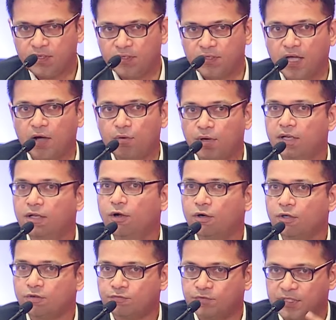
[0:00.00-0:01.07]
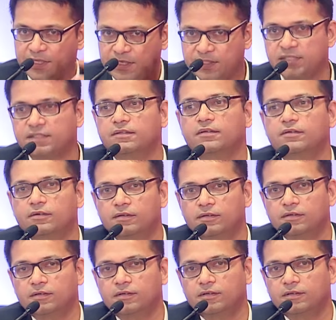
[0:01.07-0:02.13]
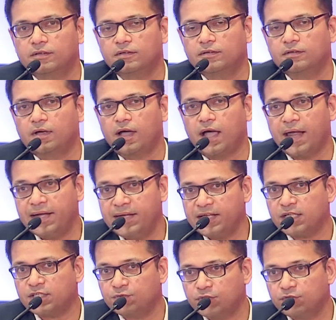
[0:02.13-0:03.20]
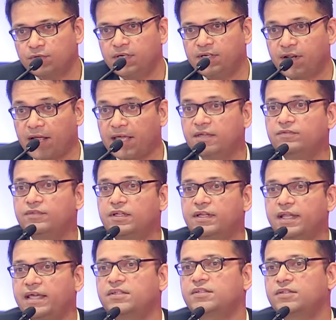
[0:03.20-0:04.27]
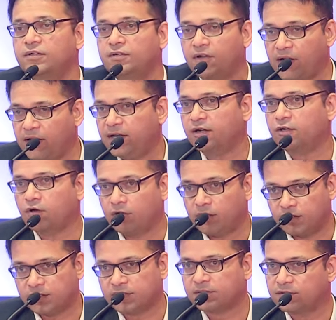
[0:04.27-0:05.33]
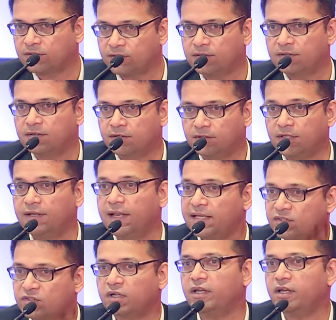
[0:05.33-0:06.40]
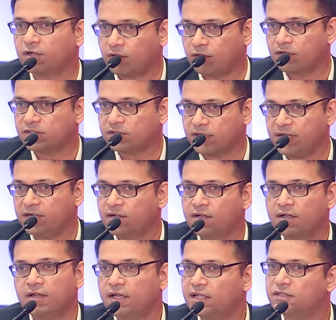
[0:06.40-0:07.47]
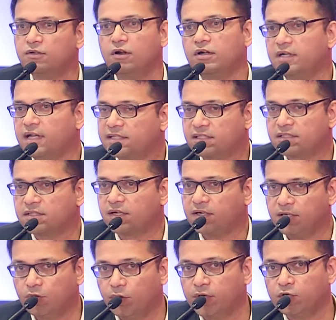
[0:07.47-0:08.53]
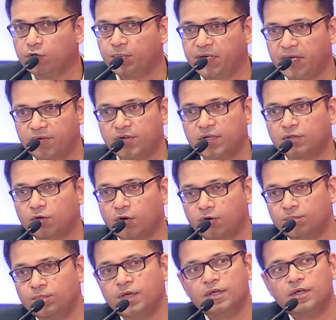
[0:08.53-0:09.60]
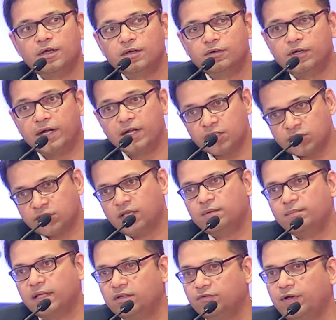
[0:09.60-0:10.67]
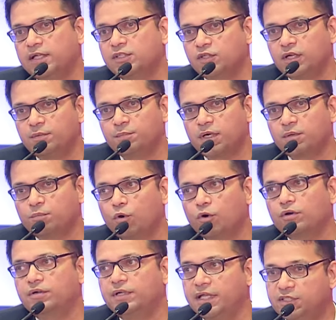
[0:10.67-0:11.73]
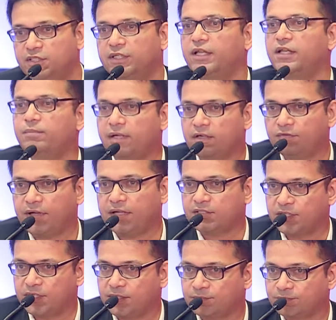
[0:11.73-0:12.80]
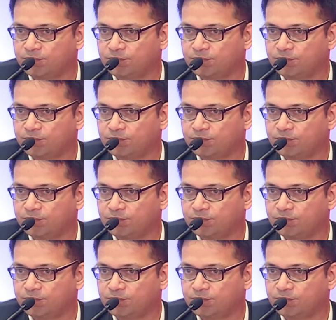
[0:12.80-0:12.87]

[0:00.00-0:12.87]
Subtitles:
Now, a lot of these ideas which will drive the next $1 trillion, the next $1 trillion, right? Is not necessarily going to be driven from traditional manufacturing, but more digital manufacturing.